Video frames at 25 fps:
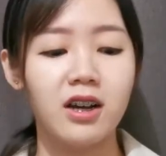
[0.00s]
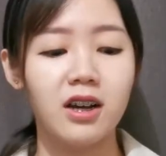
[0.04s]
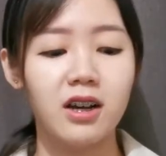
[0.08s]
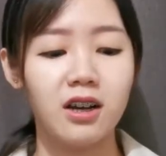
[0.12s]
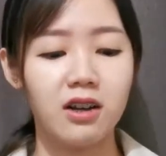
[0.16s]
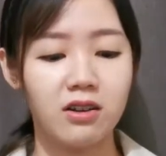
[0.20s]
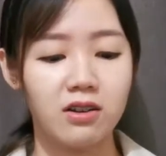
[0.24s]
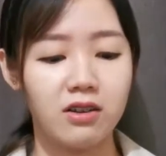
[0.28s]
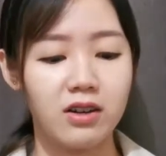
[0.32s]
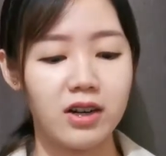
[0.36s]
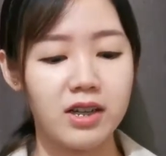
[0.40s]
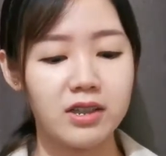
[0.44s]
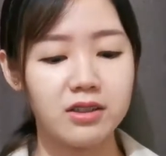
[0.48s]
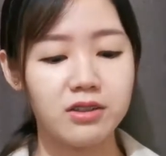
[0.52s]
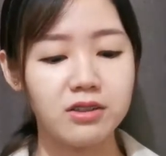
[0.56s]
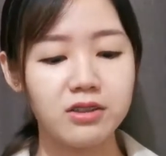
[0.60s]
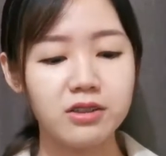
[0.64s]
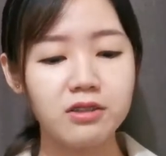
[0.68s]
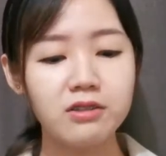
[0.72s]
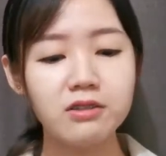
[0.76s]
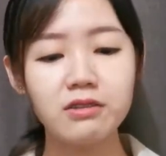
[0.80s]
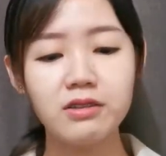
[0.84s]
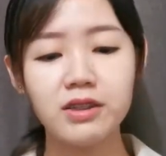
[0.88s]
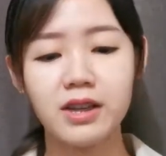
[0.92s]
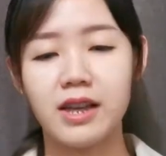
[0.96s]
Alright, so
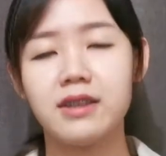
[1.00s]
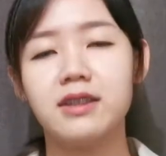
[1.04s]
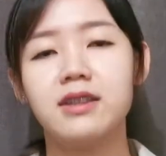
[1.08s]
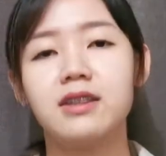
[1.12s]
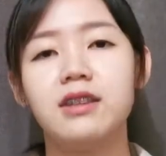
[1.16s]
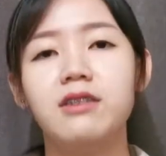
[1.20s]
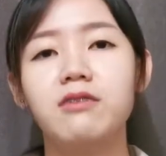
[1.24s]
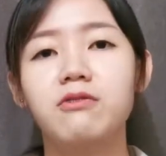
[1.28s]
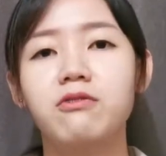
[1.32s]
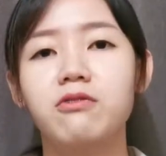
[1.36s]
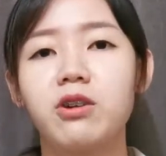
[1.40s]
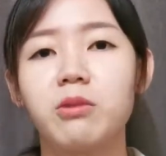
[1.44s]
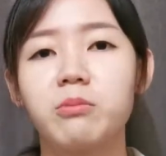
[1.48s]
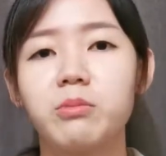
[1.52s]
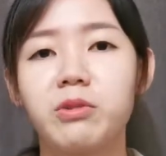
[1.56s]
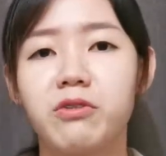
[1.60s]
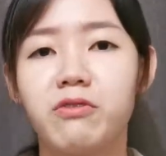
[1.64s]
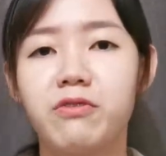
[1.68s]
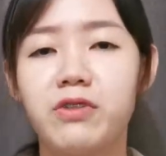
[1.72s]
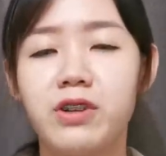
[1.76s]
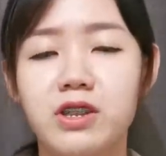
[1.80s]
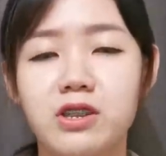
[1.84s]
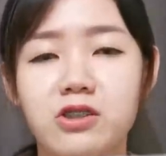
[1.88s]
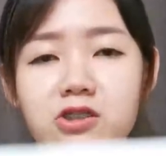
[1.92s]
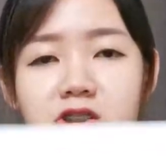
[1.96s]
you can see from the
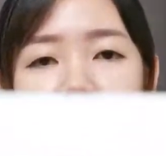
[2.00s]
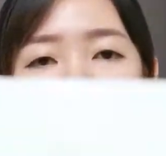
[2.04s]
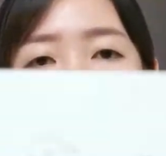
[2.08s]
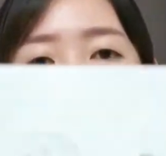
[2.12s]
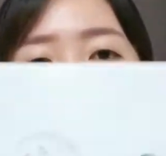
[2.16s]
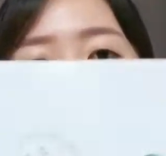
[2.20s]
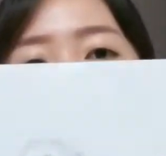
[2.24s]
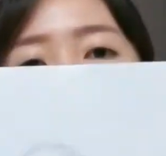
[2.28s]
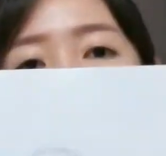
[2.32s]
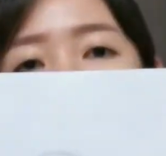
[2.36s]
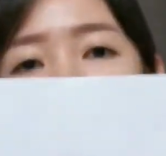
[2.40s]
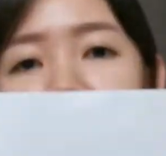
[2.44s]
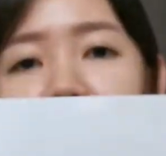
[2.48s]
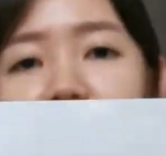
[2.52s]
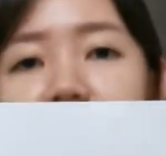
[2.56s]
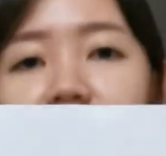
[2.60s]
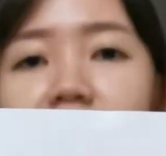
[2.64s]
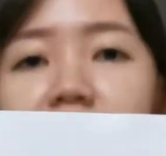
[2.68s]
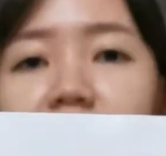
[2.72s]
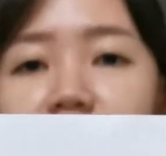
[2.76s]
first child, this